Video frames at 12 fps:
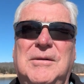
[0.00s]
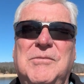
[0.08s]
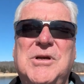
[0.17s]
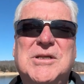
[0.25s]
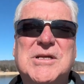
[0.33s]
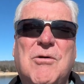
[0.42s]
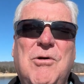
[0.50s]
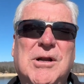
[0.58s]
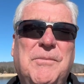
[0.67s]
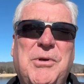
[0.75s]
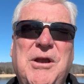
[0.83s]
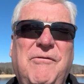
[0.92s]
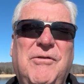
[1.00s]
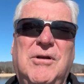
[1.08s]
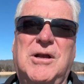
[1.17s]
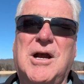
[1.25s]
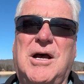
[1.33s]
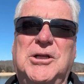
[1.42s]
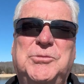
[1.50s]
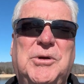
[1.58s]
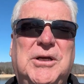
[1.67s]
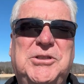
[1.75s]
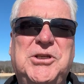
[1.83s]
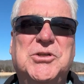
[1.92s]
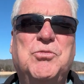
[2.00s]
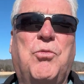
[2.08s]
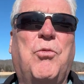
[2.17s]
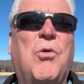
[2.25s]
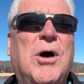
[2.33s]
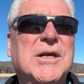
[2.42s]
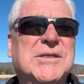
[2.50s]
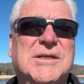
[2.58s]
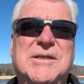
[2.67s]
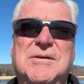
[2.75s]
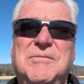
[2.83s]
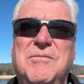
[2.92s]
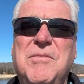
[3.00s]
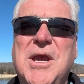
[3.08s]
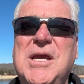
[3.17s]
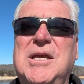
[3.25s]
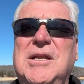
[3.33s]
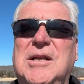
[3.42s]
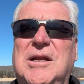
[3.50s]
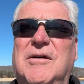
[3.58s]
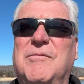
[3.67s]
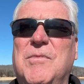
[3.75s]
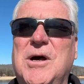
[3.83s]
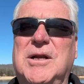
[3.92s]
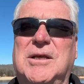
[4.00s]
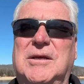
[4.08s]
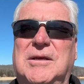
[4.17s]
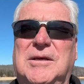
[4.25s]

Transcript: because I wanted to pay for their college, but I just wasn't making enough money.